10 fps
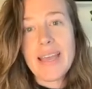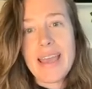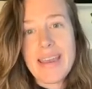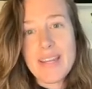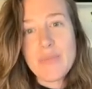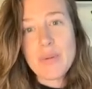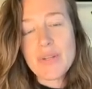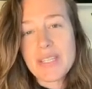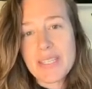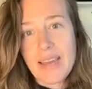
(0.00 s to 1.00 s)

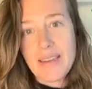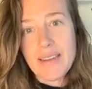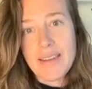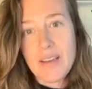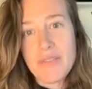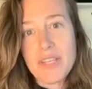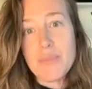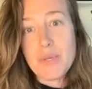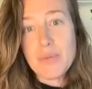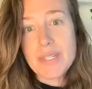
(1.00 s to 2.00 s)
80% of the
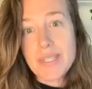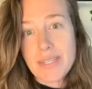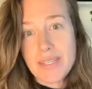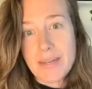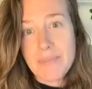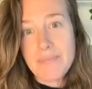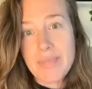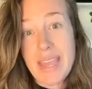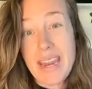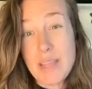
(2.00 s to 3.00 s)
immune system,
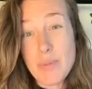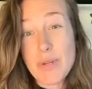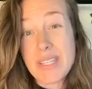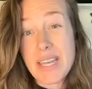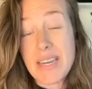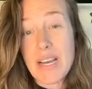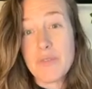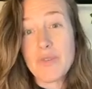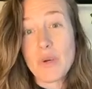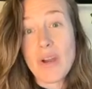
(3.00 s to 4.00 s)
80%
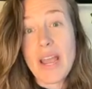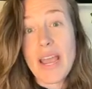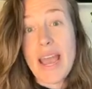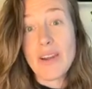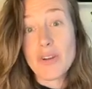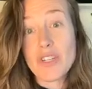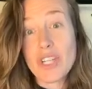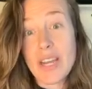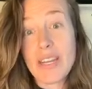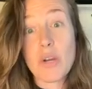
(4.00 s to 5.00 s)
of your
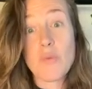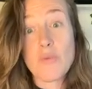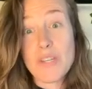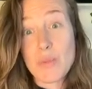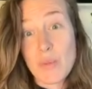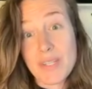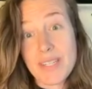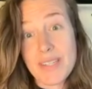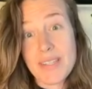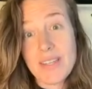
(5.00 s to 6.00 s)
energetic
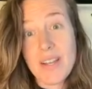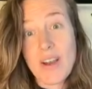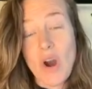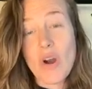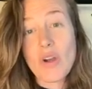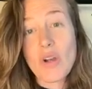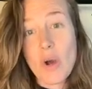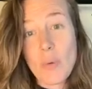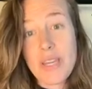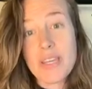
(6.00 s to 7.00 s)
resources are
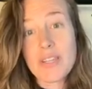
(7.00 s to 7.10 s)
going